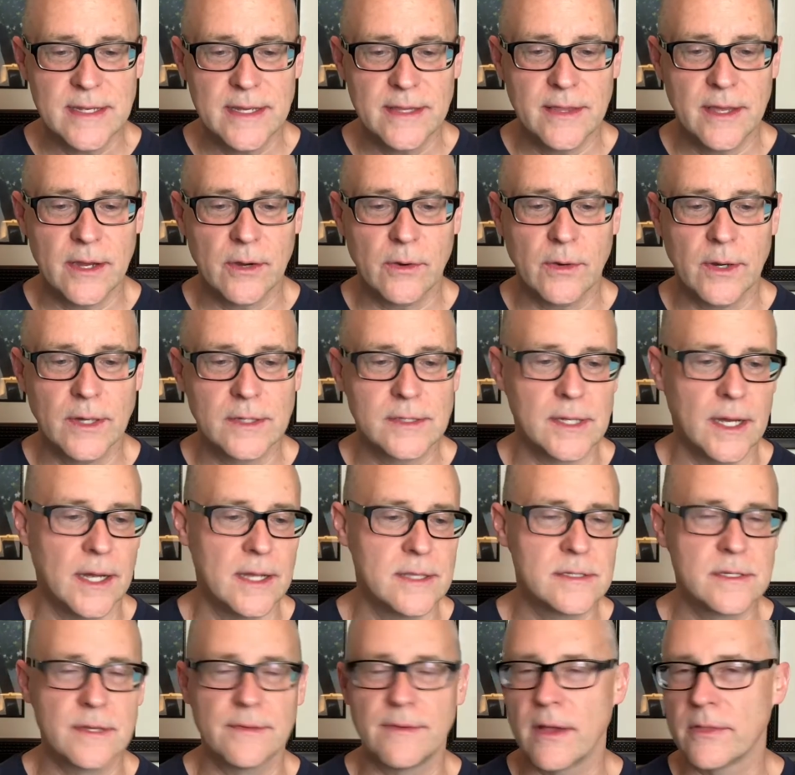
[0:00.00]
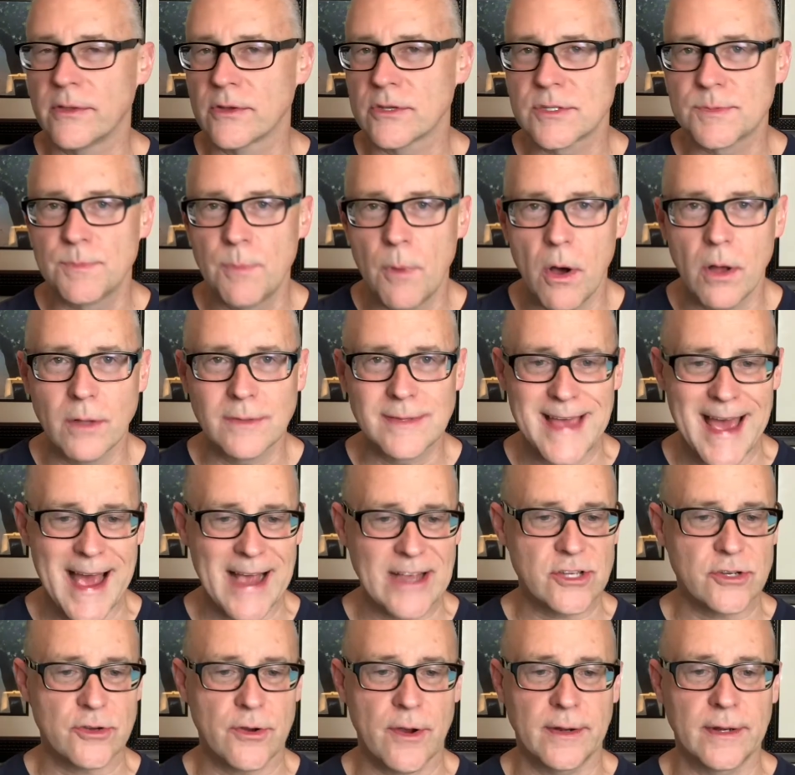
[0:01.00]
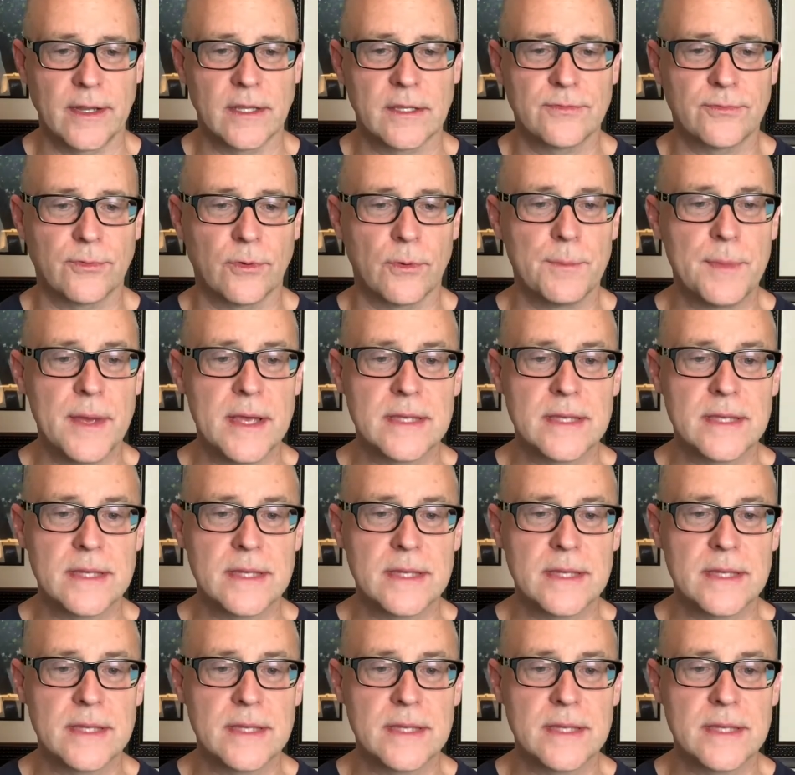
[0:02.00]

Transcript: There are tons of other small tax credits for